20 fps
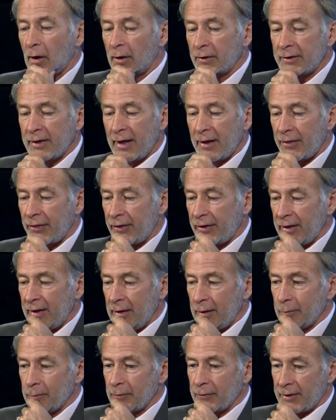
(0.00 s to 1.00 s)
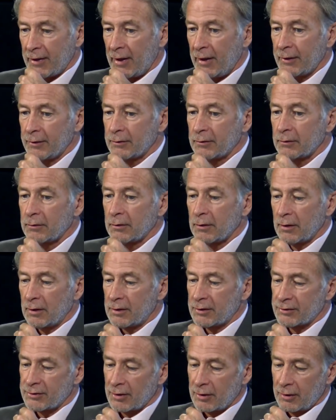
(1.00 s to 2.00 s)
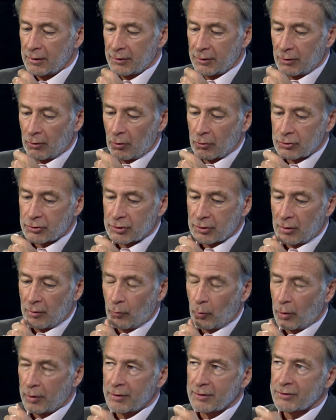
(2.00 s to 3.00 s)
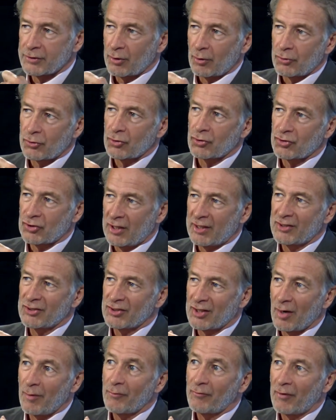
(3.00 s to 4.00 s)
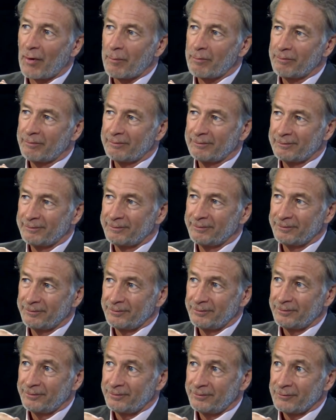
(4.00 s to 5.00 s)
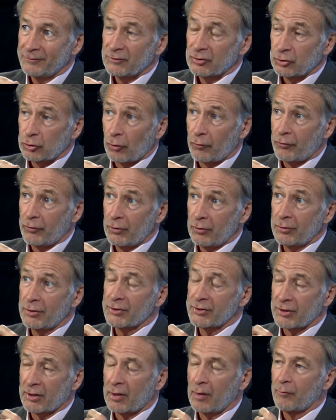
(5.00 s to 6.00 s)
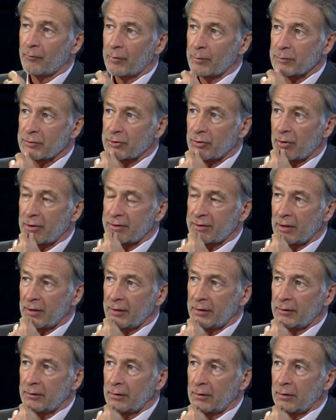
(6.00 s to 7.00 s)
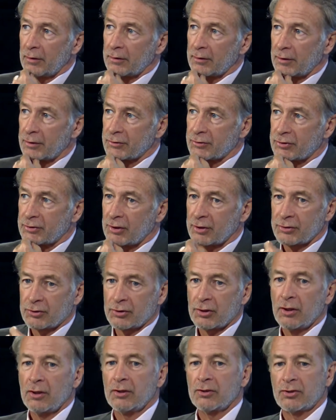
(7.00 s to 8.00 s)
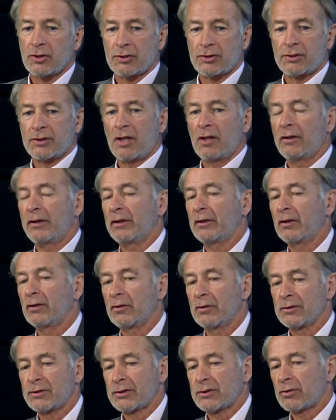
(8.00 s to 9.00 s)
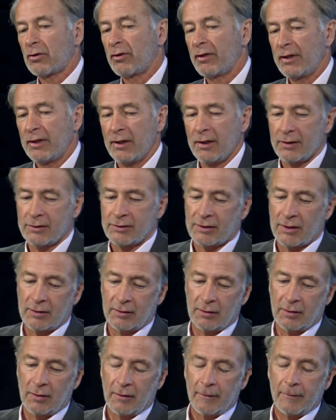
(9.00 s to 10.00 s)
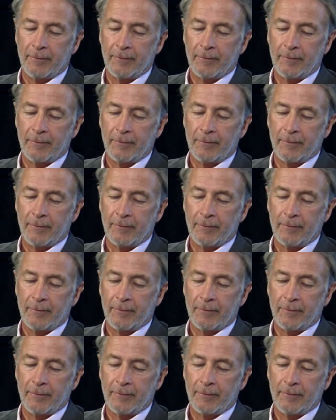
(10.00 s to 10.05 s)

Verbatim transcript: on that theme then is the, the notion of where does social change come from so for you does it come from storytelling does, does just telling a good story is it